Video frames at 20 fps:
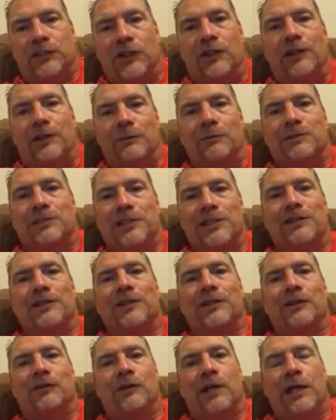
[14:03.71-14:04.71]
sure it was in
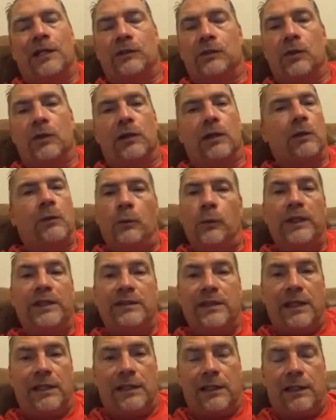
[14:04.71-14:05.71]
the correct order. We
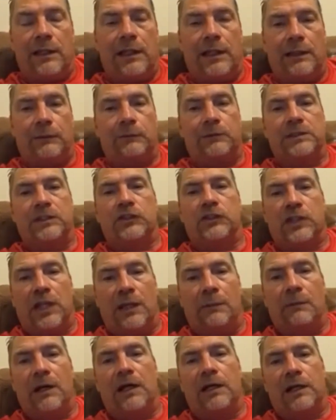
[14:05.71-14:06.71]
didn't. It was
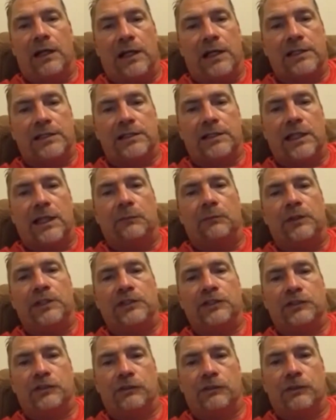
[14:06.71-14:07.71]
shame on us, and
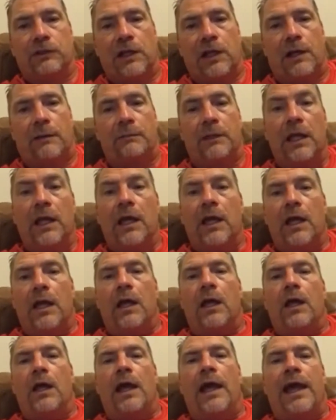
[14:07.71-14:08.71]
we screwed up.
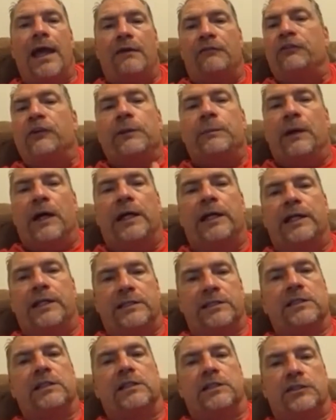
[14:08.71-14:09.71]
Everybody
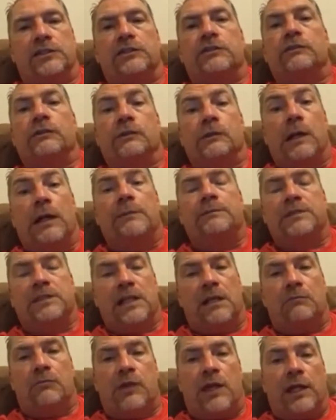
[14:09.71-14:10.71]
is going to screw up
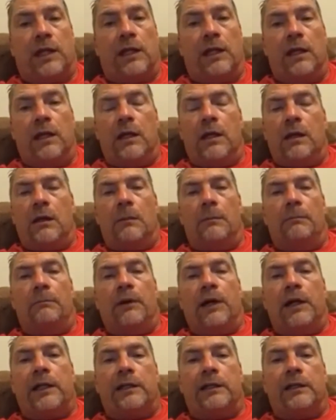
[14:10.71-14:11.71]
something.
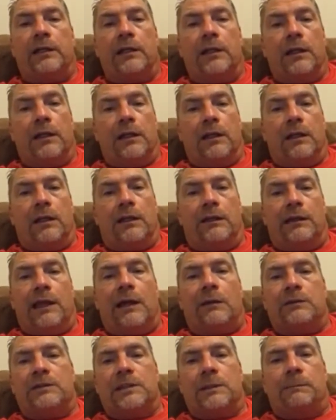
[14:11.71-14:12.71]
But
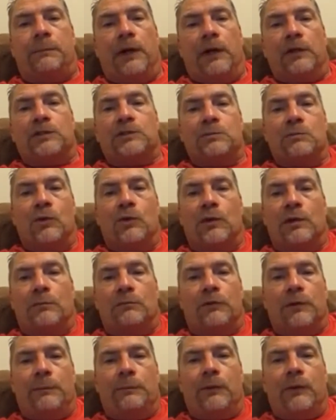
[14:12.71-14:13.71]
that was a
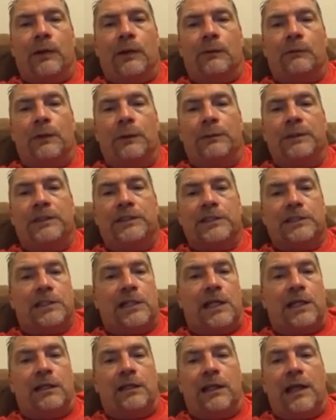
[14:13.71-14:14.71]
post-mortem report where we just
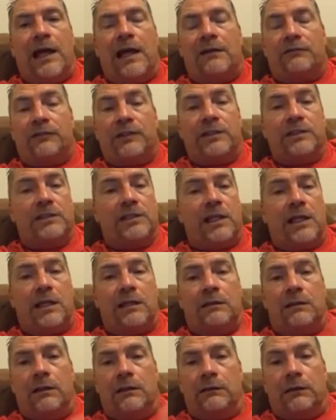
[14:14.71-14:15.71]
kind of laughed and
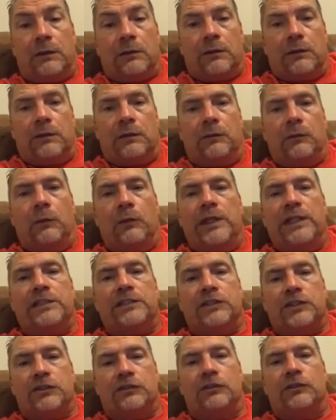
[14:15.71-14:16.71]
said, we
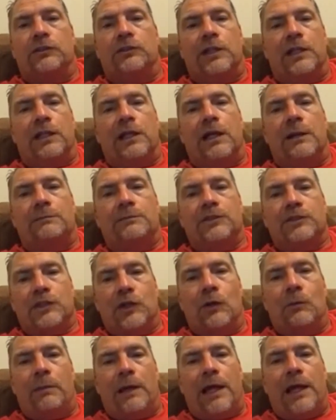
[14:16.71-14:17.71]
screwed it up
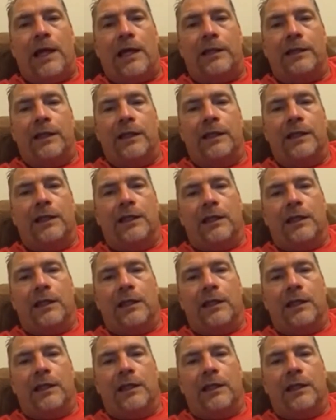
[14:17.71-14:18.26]
so bad,